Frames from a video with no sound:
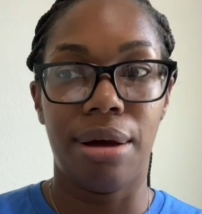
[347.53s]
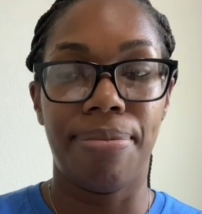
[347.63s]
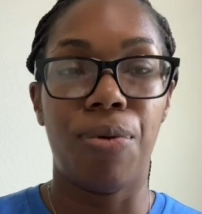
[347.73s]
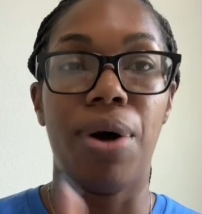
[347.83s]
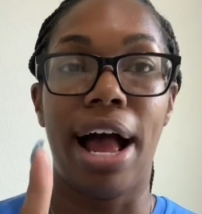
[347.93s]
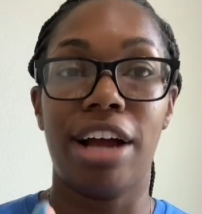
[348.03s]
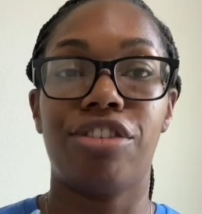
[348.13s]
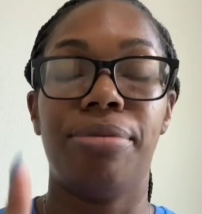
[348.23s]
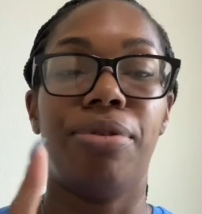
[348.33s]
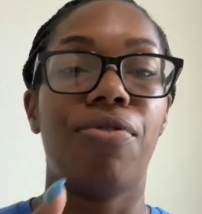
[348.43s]
well,
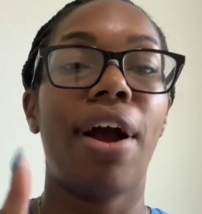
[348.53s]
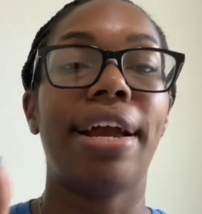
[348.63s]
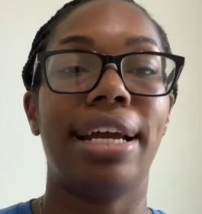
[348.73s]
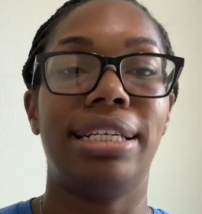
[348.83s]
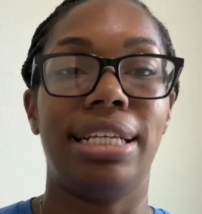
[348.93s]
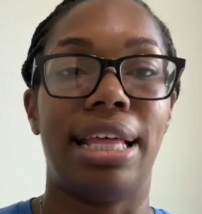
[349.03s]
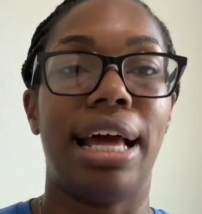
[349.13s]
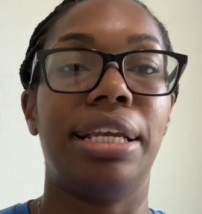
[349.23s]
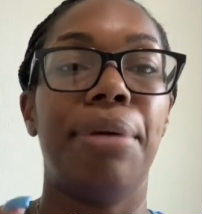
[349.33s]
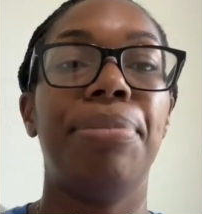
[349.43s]
actually, before I get to
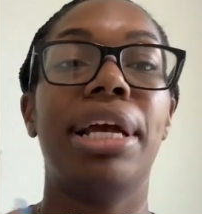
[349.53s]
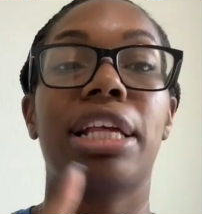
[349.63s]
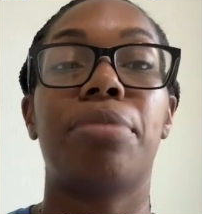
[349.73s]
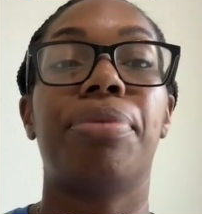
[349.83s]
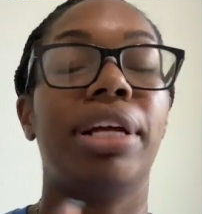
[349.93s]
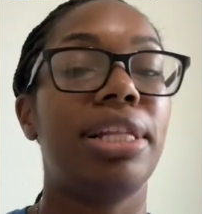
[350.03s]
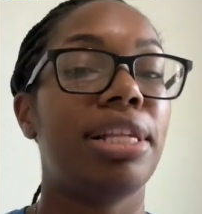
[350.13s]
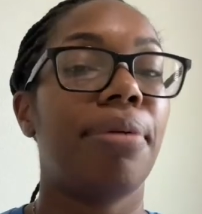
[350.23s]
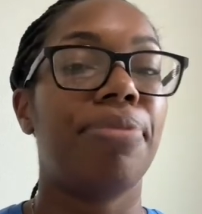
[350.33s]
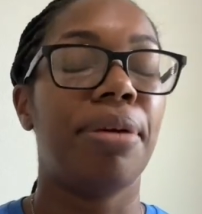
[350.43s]
that, let me explain
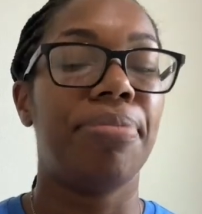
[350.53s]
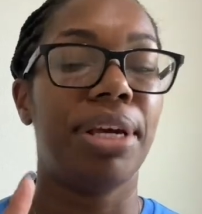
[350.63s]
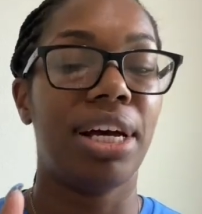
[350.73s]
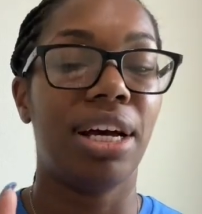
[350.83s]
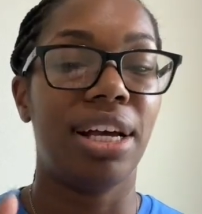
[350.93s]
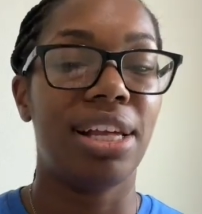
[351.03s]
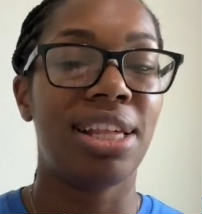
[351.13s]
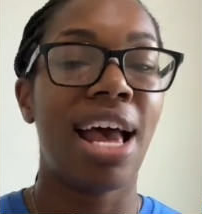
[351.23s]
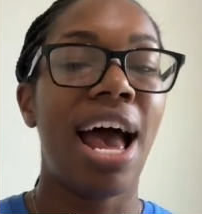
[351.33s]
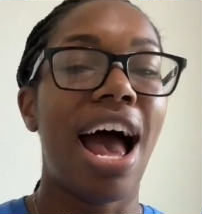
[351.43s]
something,
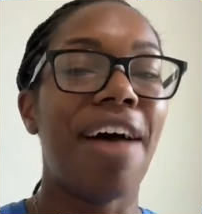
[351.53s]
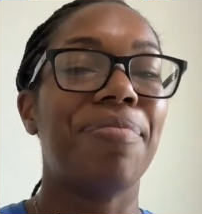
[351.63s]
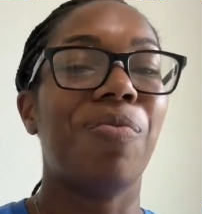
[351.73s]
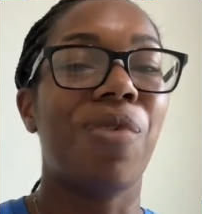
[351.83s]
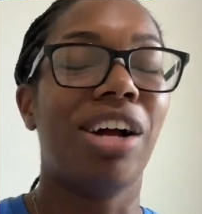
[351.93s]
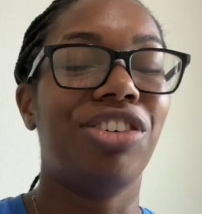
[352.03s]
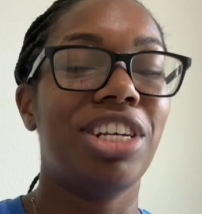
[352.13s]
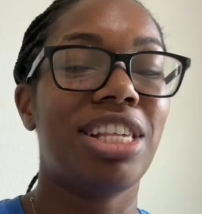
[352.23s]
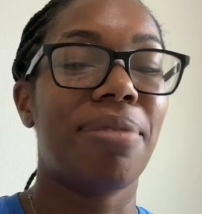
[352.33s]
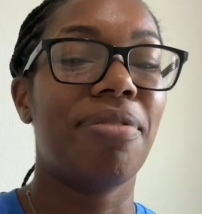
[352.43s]
because I've been
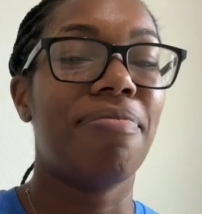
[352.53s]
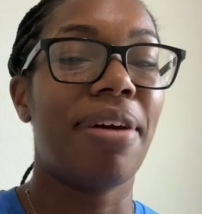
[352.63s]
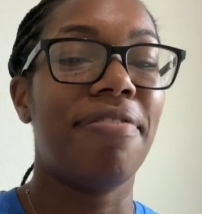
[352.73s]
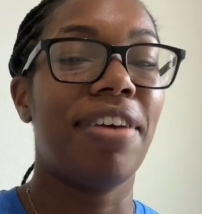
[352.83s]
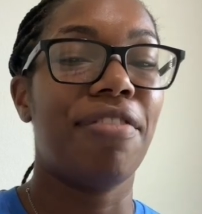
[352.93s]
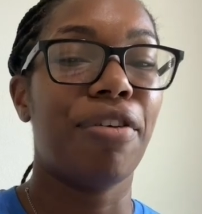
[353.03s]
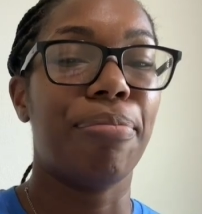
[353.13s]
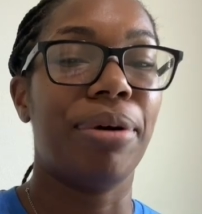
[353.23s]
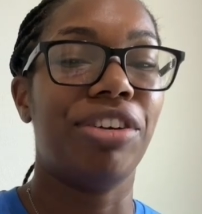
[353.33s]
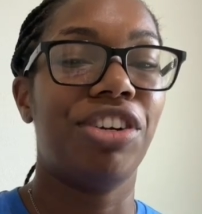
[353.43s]
watching some of my
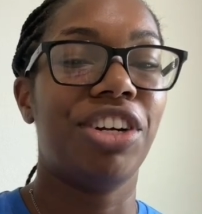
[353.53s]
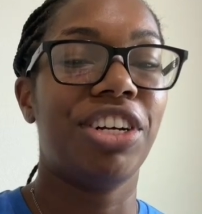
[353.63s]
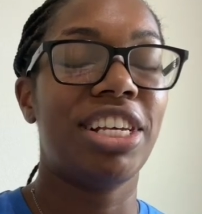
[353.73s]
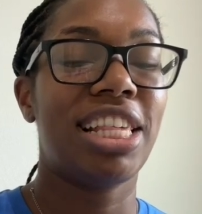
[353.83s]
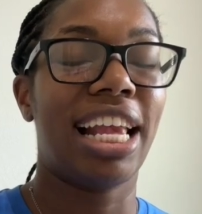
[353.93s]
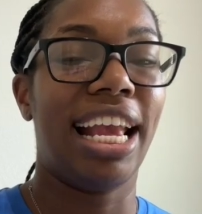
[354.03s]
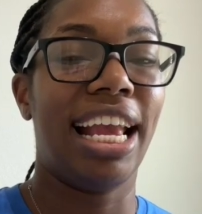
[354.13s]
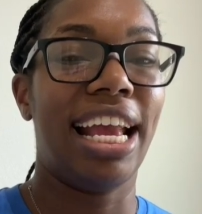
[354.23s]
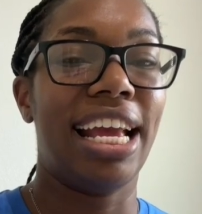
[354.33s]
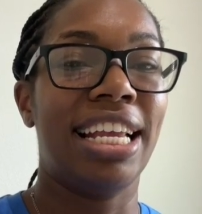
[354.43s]
favorite budgeters
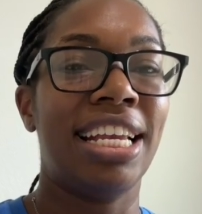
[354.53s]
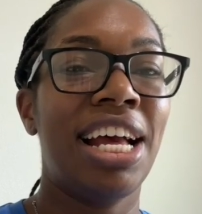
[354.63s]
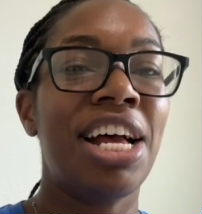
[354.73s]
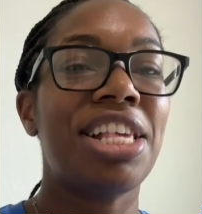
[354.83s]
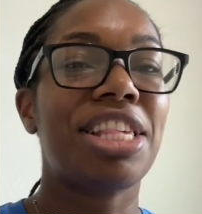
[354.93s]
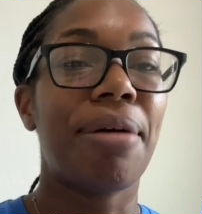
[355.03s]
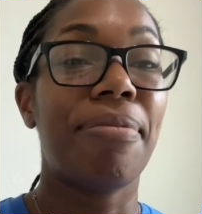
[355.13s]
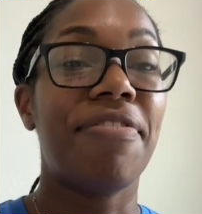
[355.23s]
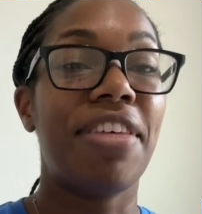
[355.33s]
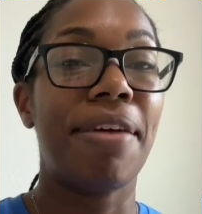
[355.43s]
and some
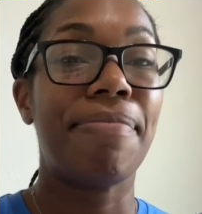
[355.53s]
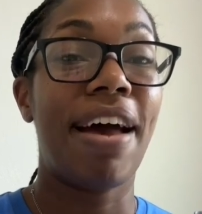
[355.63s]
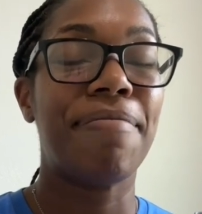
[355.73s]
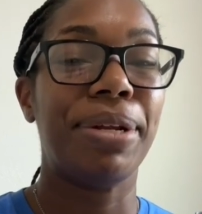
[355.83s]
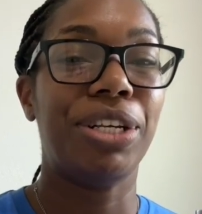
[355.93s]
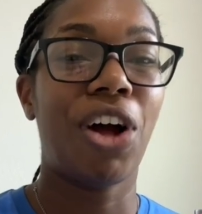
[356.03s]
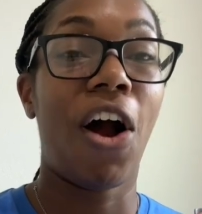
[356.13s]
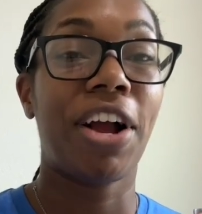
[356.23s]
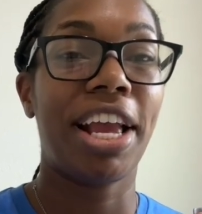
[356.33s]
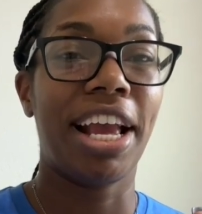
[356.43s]
of them have been
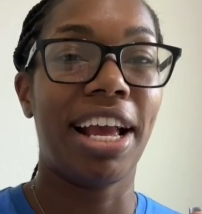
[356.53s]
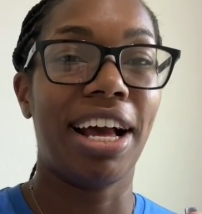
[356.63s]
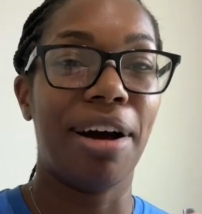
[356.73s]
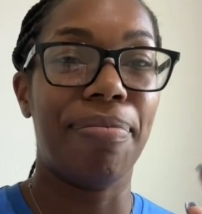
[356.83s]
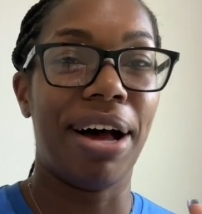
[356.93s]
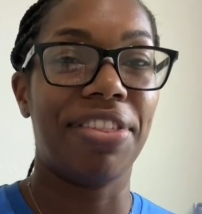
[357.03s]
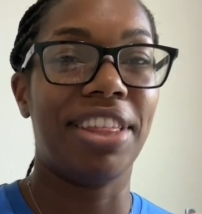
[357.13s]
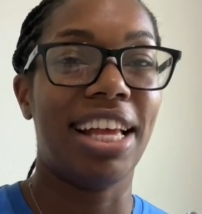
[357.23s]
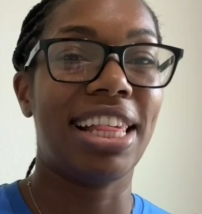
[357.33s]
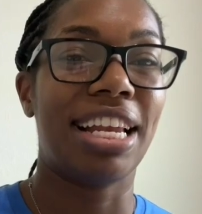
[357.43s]
talking about
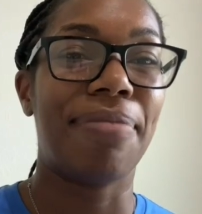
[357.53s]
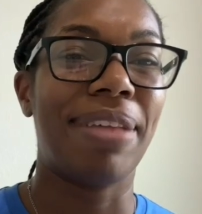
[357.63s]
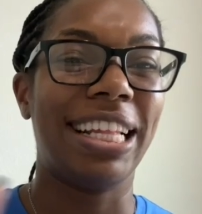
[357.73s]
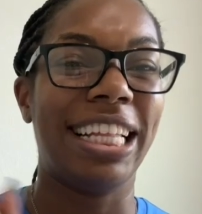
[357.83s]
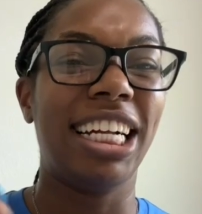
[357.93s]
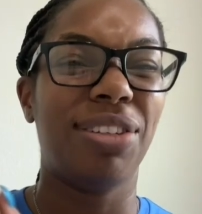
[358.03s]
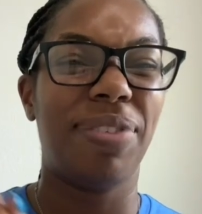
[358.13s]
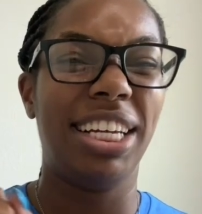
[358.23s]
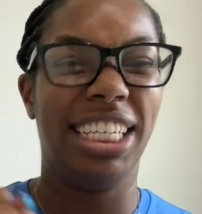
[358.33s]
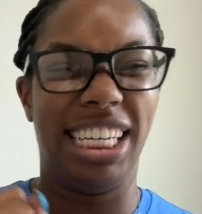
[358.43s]
this, and I'm like, that's
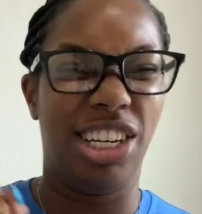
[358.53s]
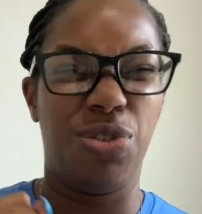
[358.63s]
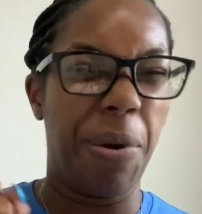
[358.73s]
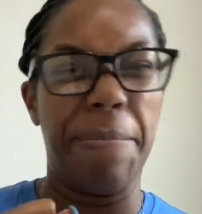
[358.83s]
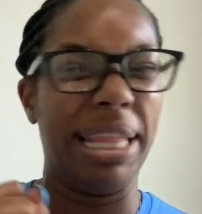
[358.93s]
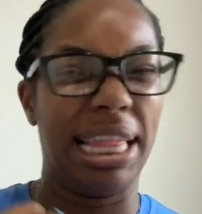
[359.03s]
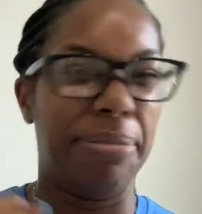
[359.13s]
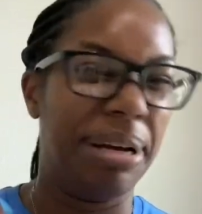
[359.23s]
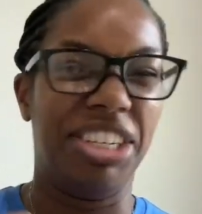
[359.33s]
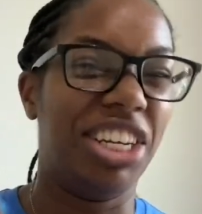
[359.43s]
why you need to do a monthly
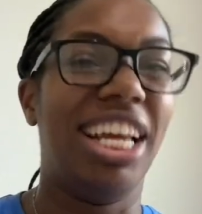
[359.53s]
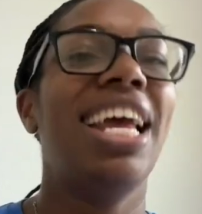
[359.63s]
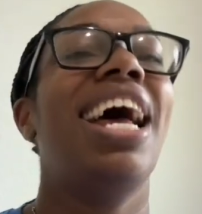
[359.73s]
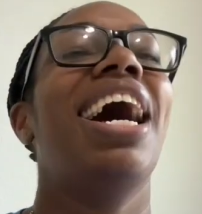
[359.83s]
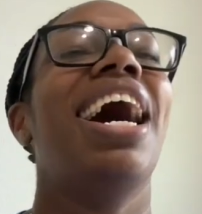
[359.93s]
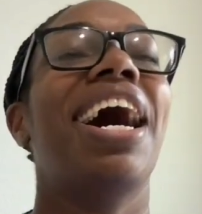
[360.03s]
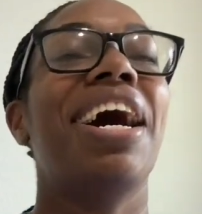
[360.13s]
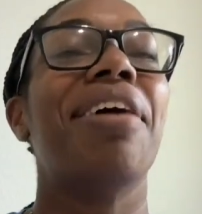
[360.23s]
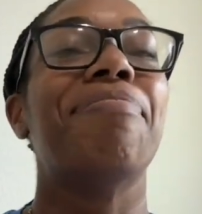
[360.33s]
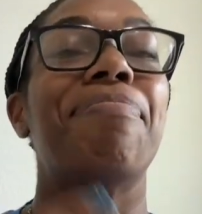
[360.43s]
budget.
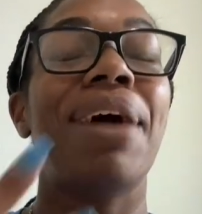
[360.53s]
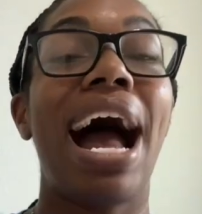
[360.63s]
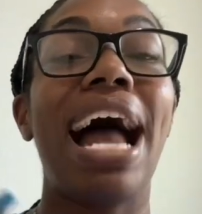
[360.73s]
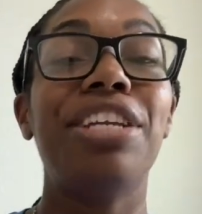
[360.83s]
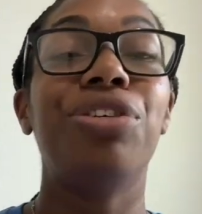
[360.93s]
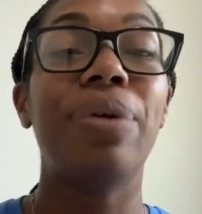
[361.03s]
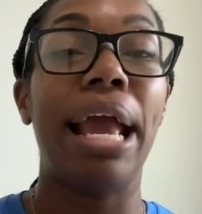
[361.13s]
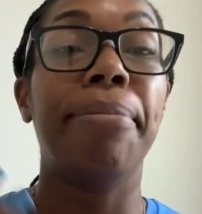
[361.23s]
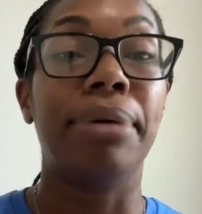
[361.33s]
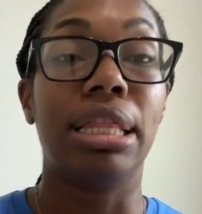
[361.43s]
But I do
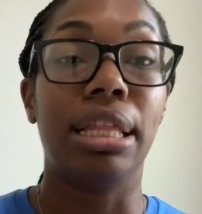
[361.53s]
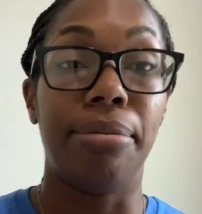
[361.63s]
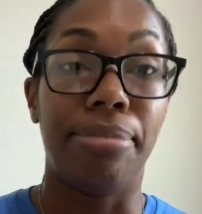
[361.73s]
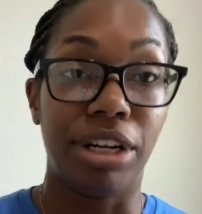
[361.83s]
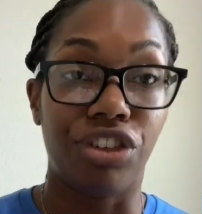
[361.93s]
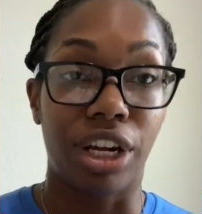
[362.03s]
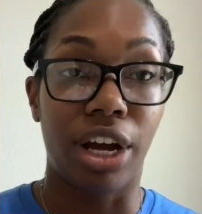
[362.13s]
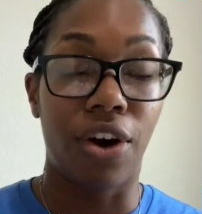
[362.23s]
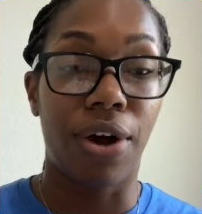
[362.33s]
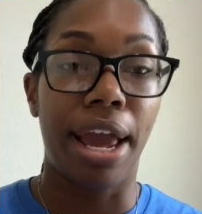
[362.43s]
a monthly budget,
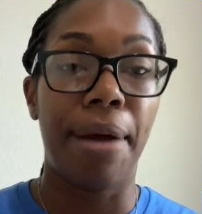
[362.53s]
okay?